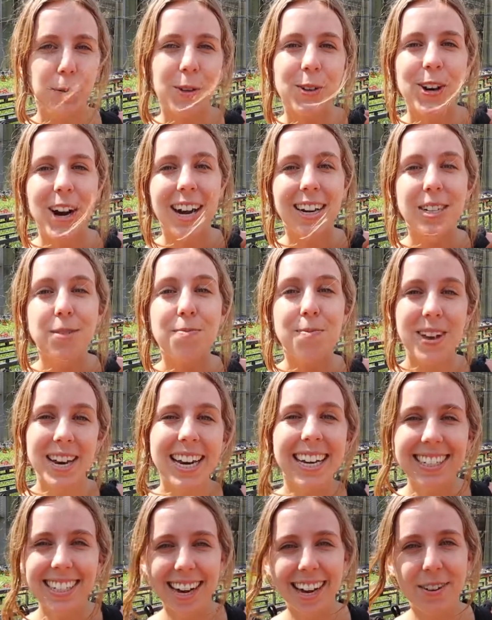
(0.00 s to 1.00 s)
been cracked
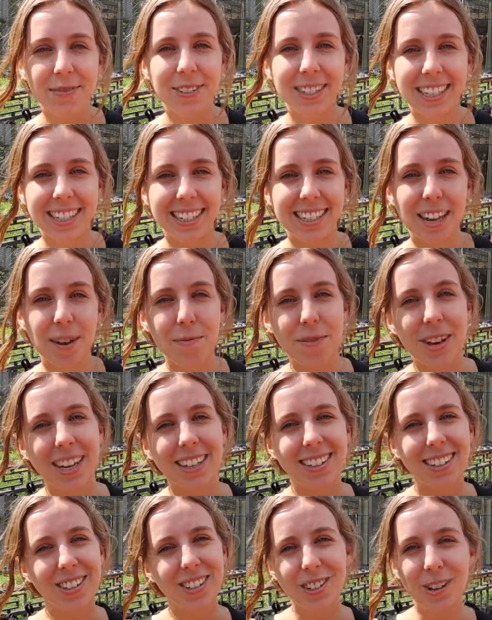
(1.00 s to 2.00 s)
many times since then
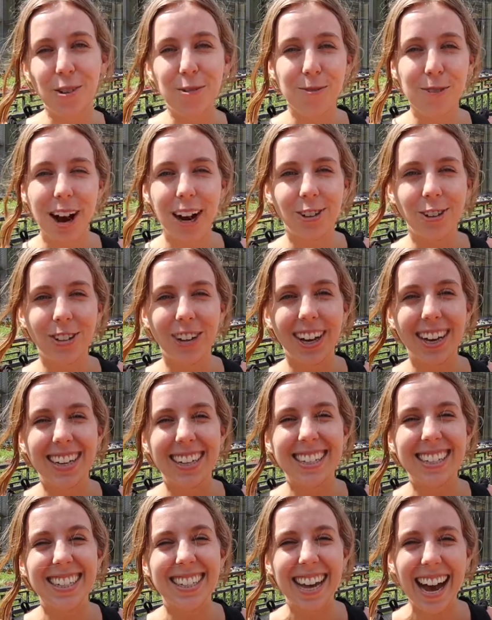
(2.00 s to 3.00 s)
because it's so fragile, and
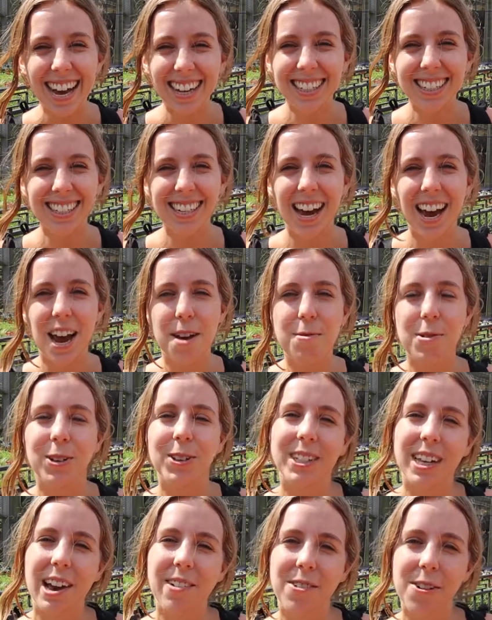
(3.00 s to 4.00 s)
its last time it
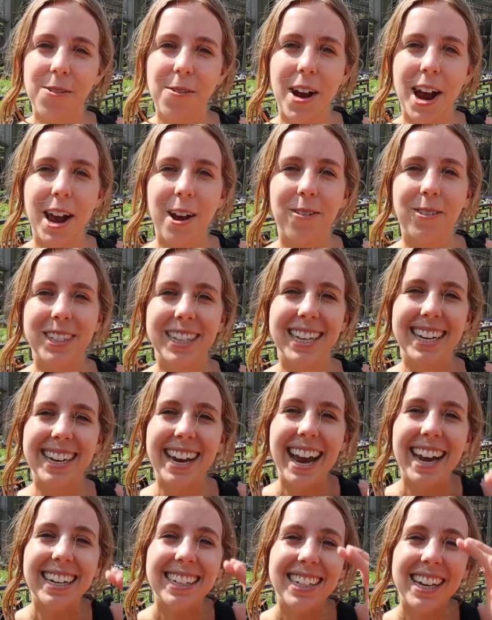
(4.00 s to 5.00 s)
was ever rang was in
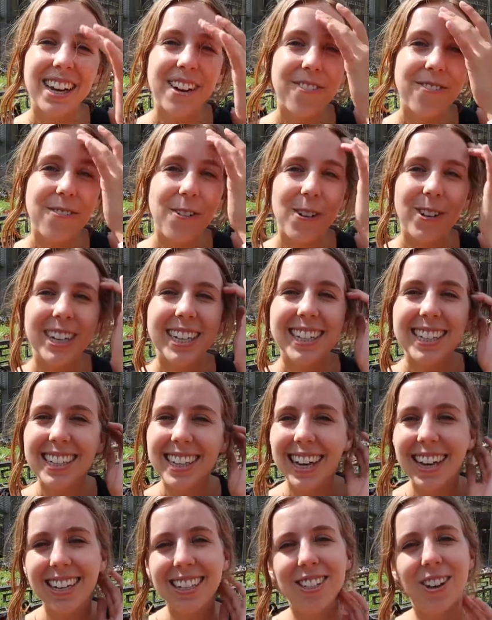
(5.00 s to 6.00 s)

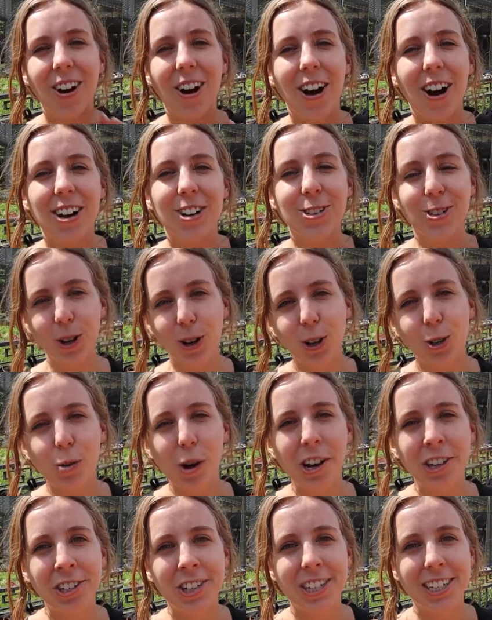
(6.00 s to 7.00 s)
1946 on George
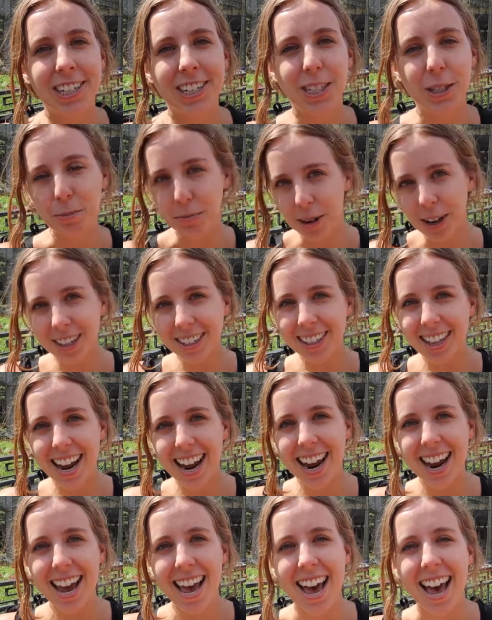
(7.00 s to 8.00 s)
Washington's
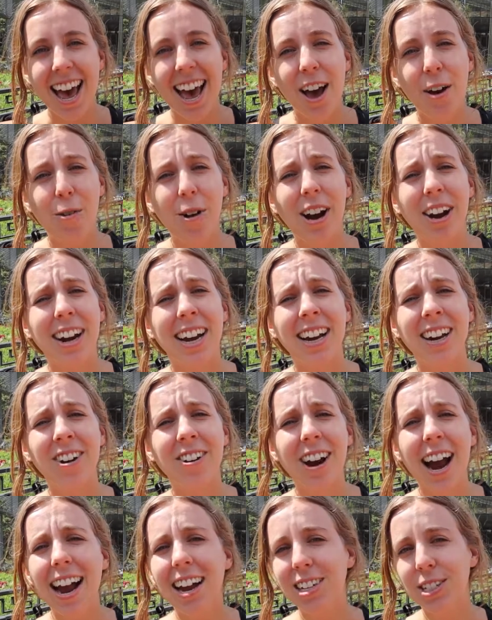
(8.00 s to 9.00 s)
birthday, where it
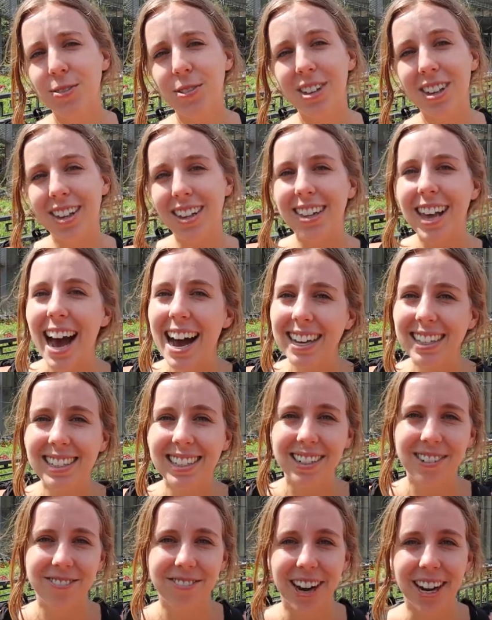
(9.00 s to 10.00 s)
cracked for the
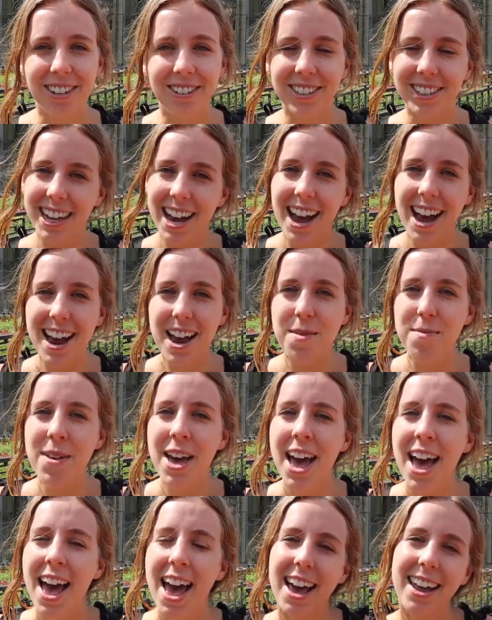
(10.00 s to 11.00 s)
last and final time
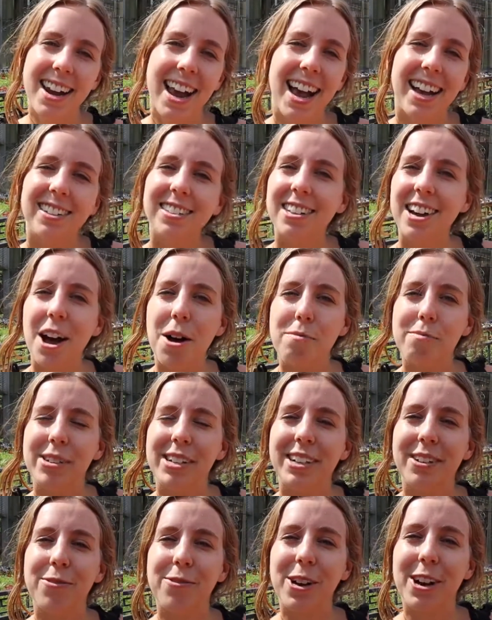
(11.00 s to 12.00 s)
and has not
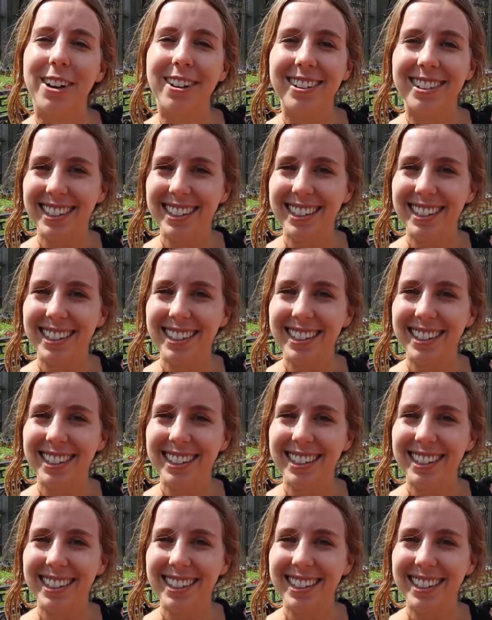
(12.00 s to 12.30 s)
been rung